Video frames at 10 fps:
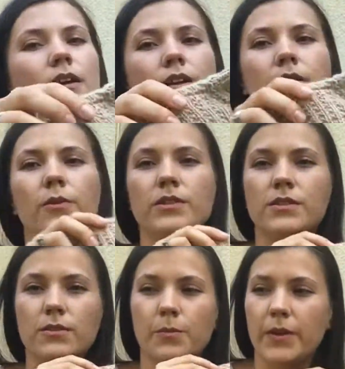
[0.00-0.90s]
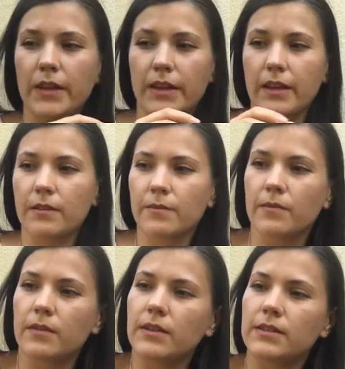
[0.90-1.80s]
it's not peeling.
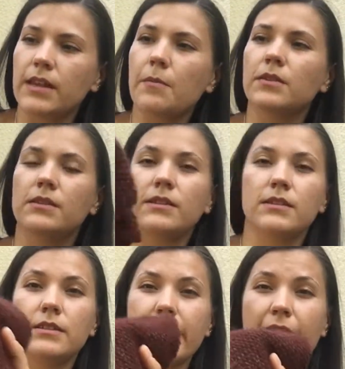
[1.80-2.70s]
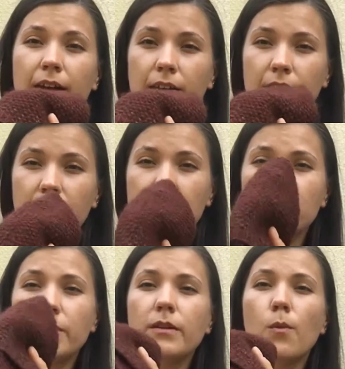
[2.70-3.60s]
Same as this yak. It's
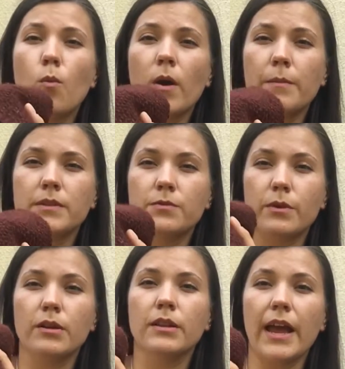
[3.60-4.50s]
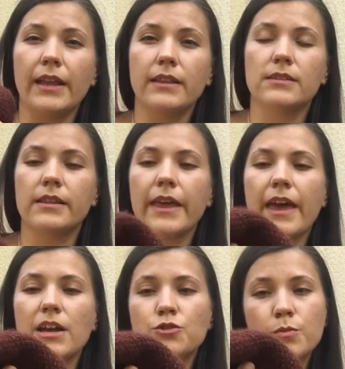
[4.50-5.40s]
very warm, it's very light, it's like
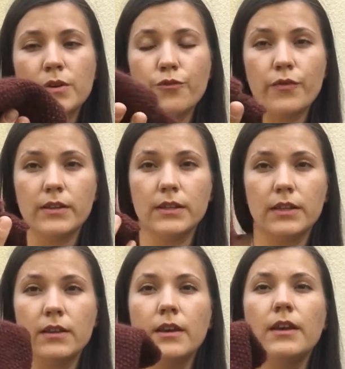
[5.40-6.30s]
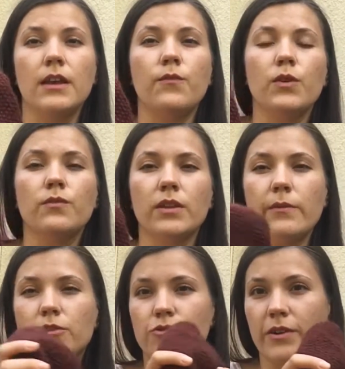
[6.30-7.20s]
cashmere feeling. If you've
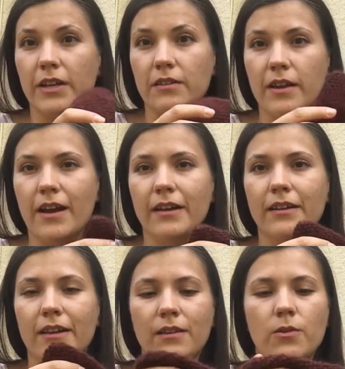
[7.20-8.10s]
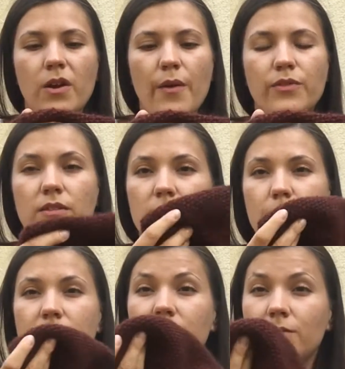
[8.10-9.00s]
never tried yak and you have this
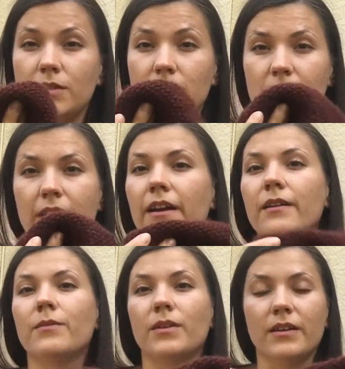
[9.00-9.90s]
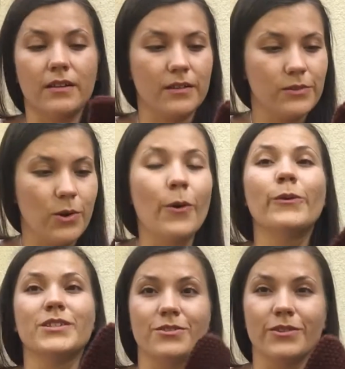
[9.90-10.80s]
opportunity,
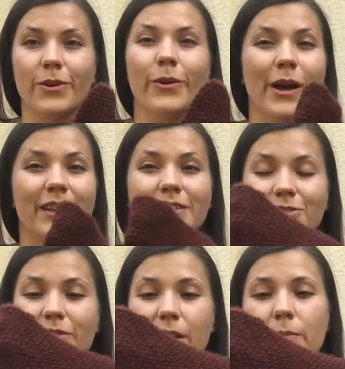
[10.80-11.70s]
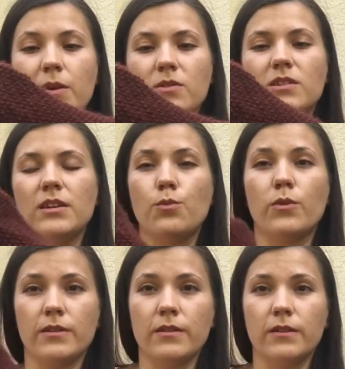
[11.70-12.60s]
go ahead and try, because it's
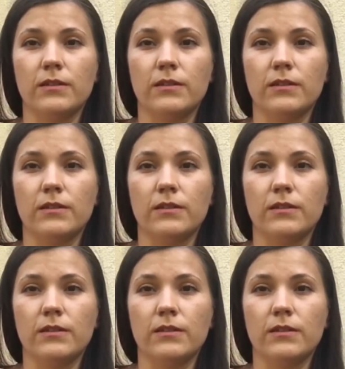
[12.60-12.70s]
worth it.